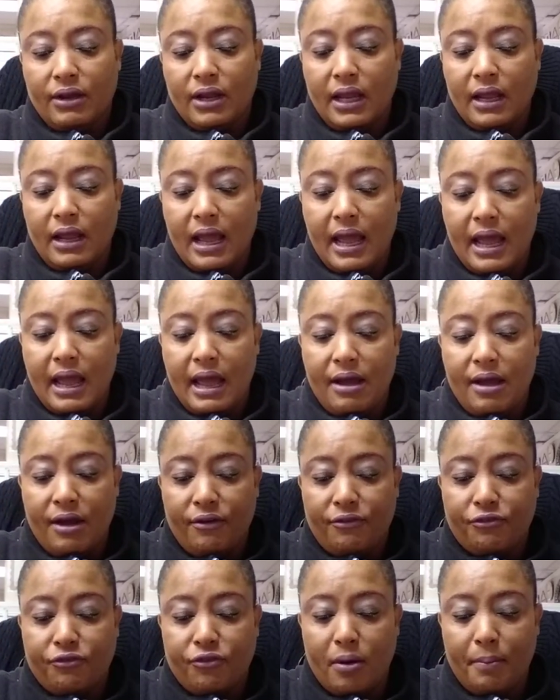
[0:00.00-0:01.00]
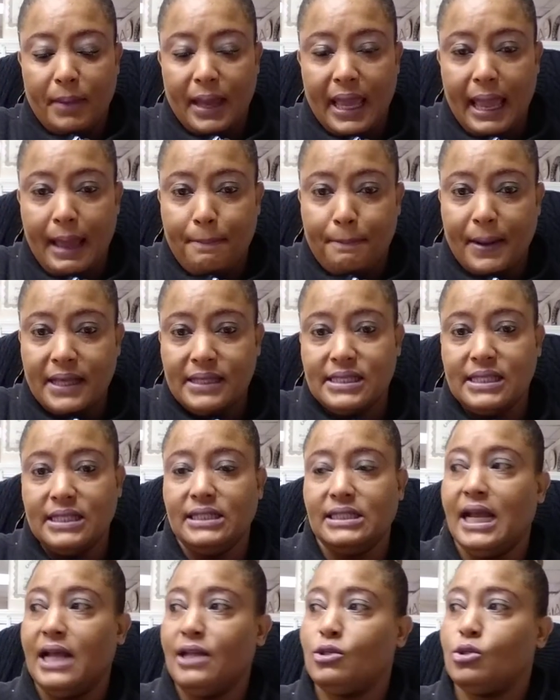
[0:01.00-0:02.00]
from A
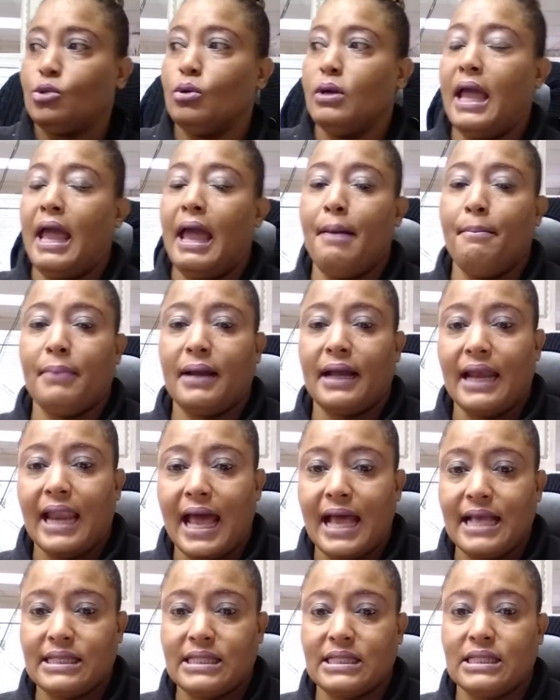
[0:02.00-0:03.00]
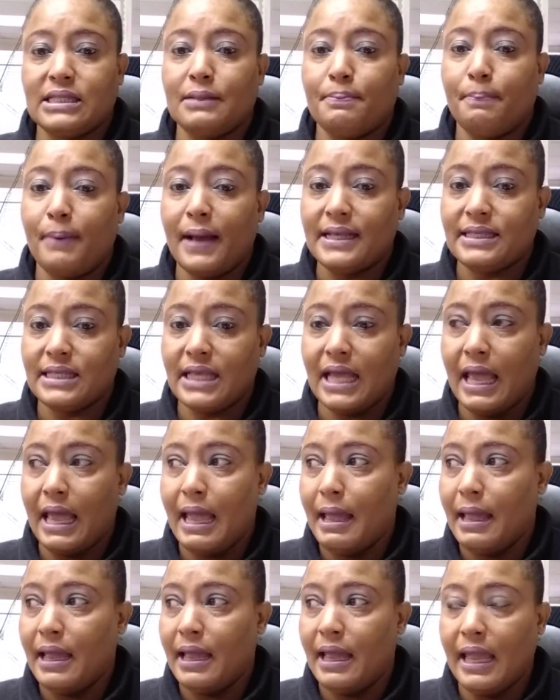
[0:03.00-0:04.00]
passenger to M class,
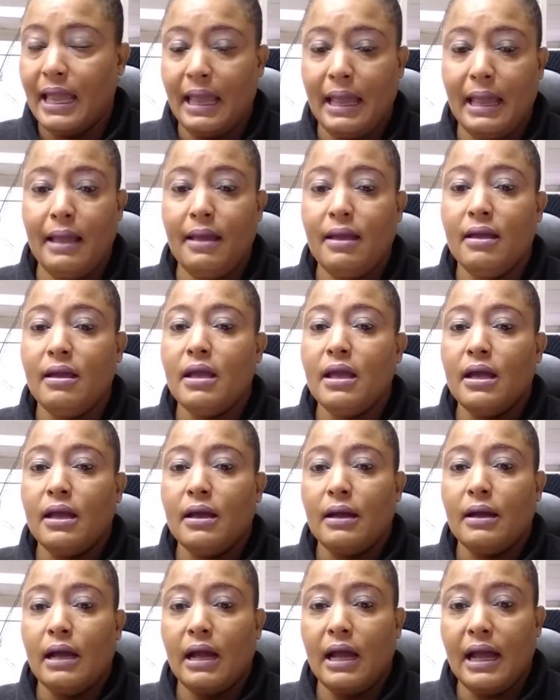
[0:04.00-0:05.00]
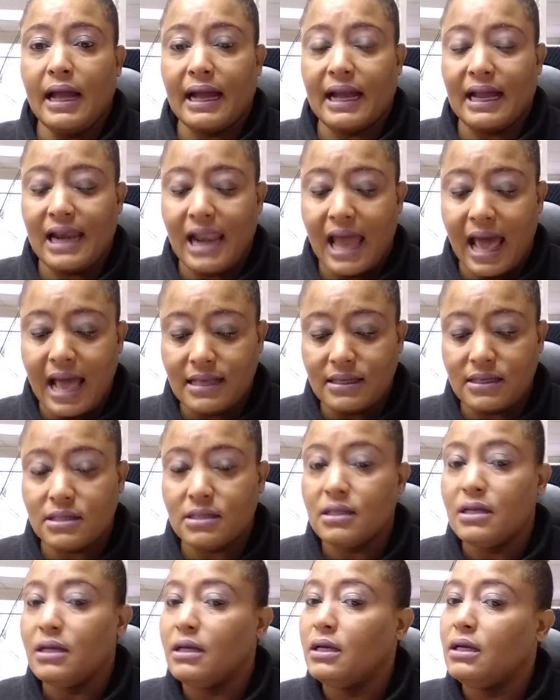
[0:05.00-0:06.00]
A
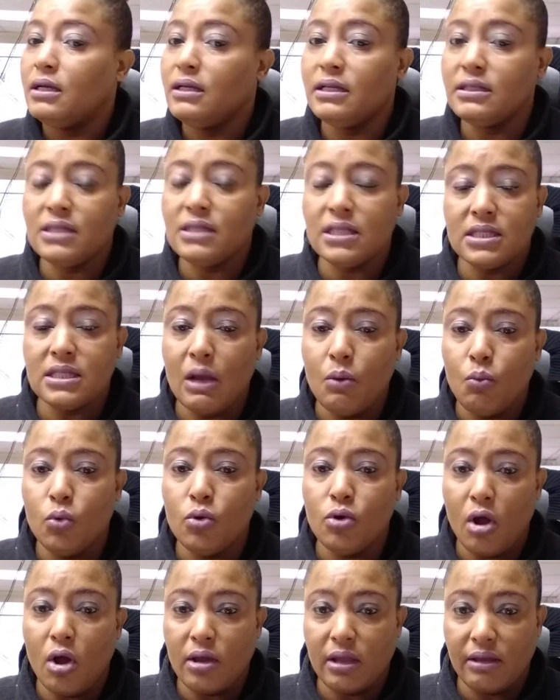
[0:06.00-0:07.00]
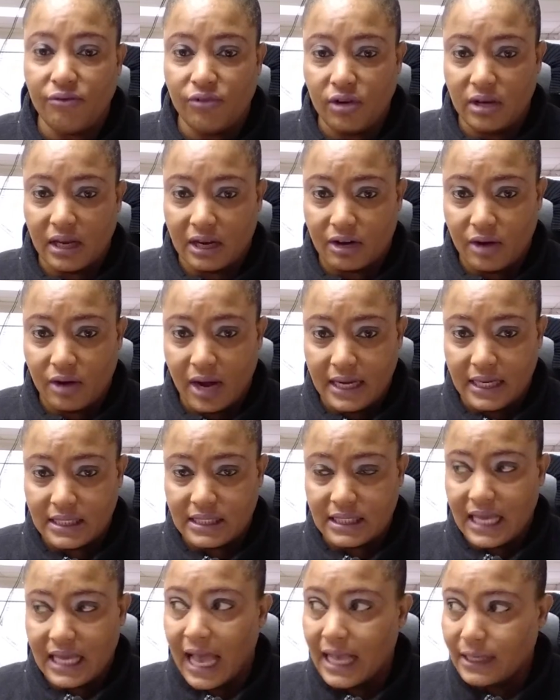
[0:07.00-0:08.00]
class, the system will not give you the
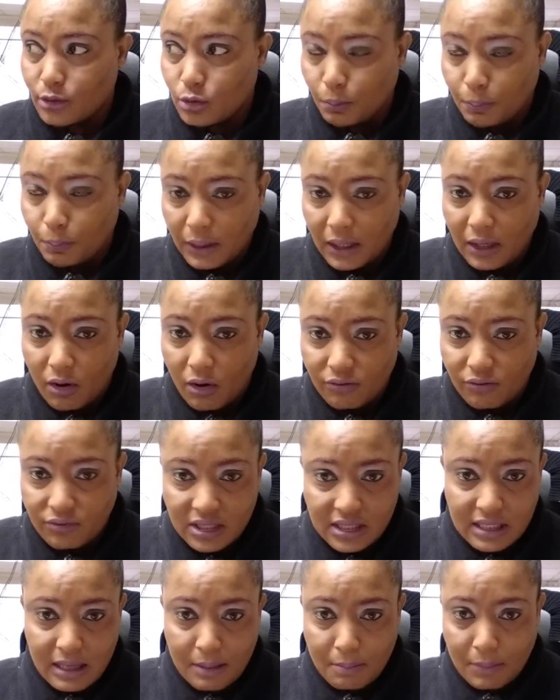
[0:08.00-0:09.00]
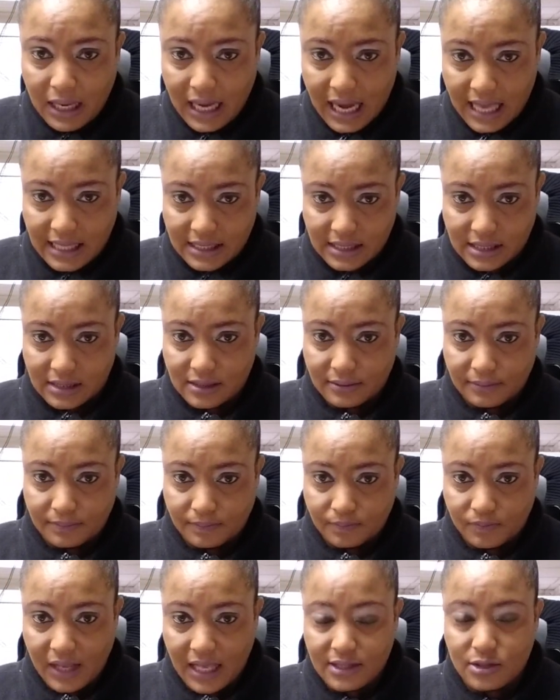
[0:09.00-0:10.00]
credit. It has to be of the same class.
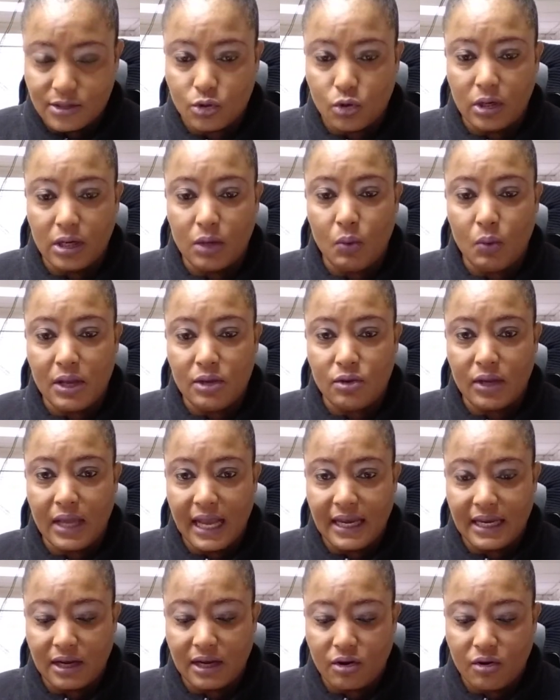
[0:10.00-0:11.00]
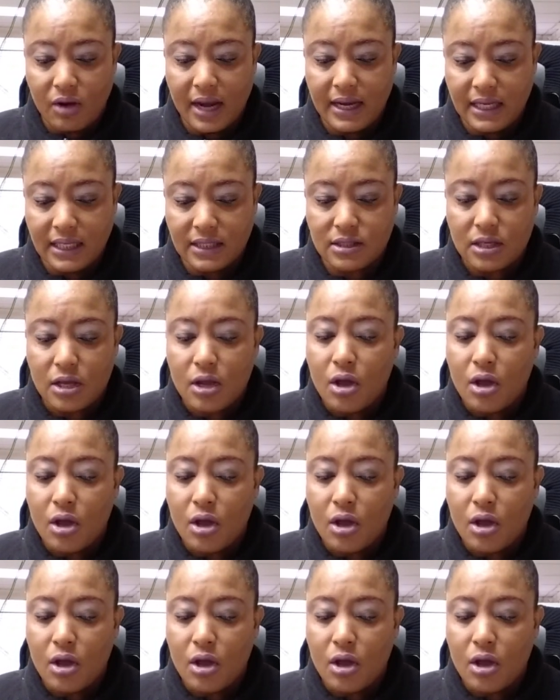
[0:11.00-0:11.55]
That's the only way you get the credit.